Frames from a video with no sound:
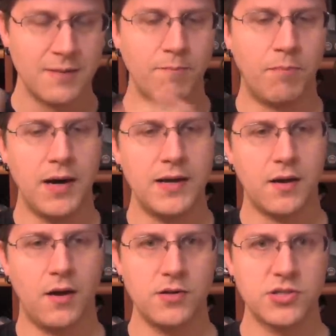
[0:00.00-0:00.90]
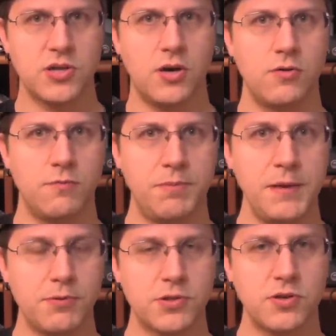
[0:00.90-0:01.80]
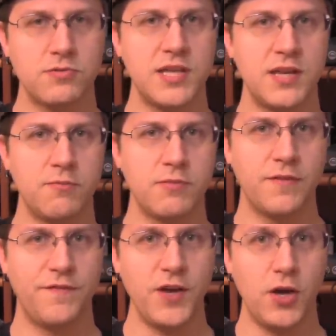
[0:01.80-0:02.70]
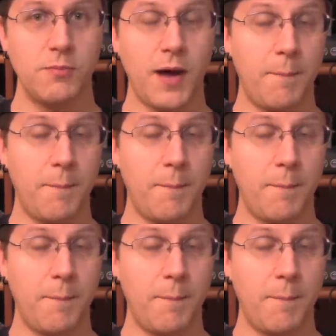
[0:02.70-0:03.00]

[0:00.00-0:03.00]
but also people associated with the film